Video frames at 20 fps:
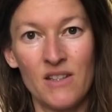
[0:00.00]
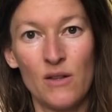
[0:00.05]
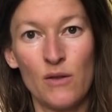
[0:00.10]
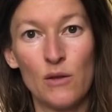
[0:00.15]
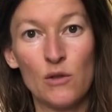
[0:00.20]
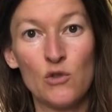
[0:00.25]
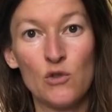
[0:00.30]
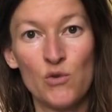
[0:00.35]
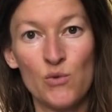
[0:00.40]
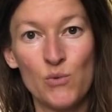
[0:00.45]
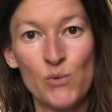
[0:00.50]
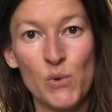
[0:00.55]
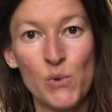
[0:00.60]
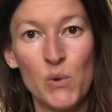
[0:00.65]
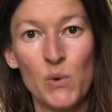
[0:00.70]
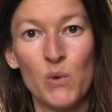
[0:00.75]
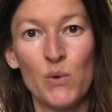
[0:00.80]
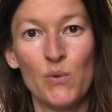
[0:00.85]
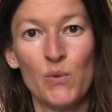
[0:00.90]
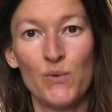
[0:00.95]
the
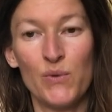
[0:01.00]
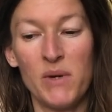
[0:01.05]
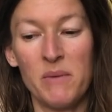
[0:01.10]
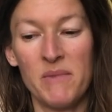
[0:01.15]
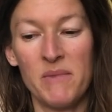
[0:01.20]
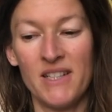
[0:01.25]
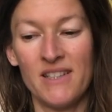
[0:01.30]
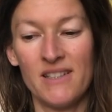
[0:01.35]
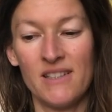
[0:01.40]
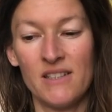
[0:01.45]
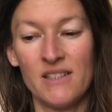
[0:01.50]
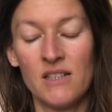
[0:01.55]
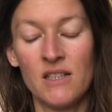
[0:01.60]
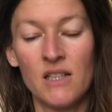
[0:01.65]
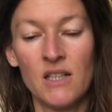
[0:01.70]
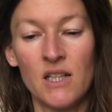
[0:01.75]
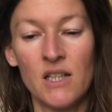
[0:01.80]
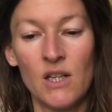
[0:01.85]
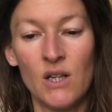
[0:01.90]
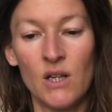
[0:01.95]
true feminine
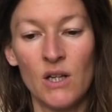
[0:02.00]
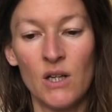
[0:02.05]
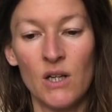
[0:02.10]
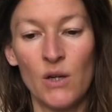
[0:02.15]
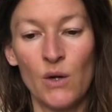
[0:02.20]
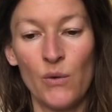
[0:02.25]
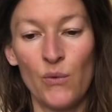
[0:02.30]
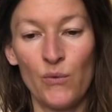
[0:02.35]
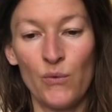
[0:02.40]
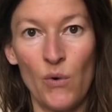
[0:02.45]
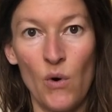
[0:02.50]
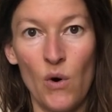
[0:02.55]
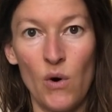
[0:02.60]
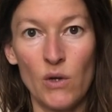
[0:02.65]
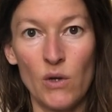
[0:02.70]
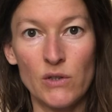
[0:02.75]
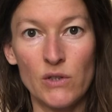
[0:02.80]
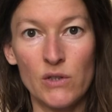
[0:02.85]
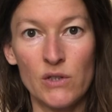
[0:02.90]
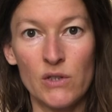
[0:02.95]

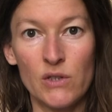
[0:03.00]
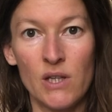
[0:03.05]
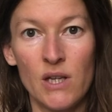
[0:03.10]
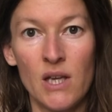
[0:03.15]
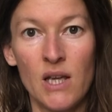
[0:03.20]
force.